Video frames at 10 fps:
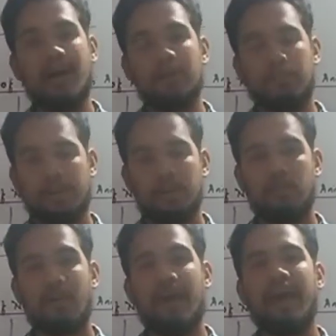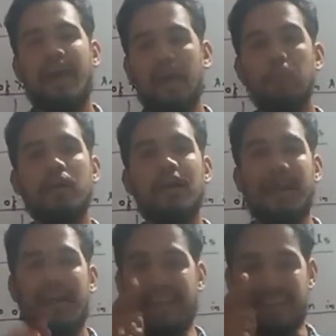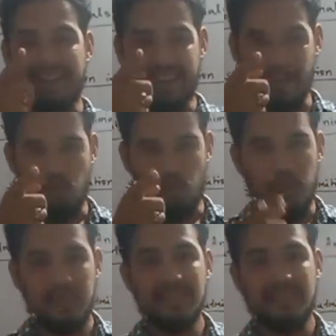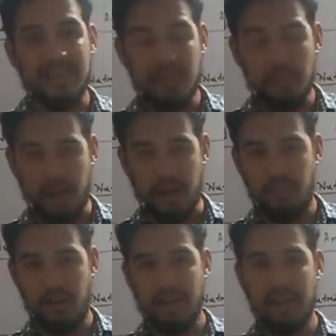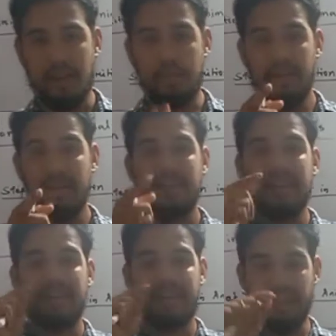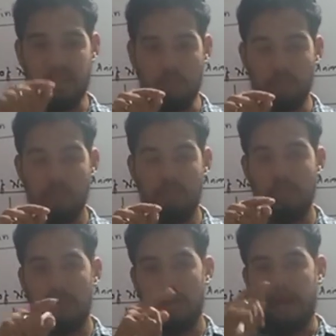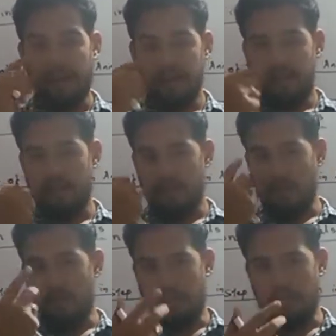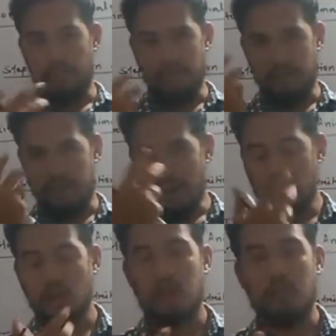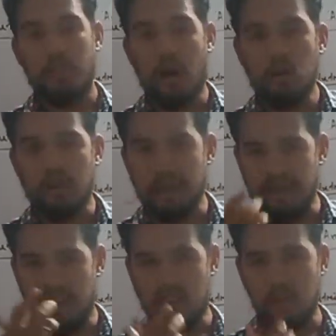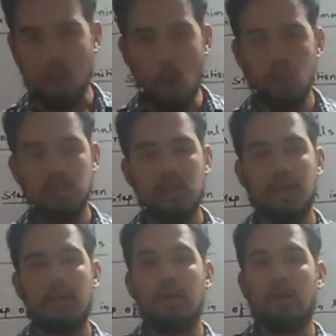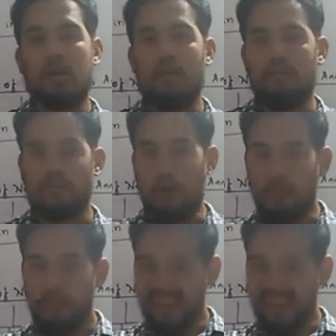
butterfly have a tube. Insect and butterfly have a tube in near the mouth and near the nose. From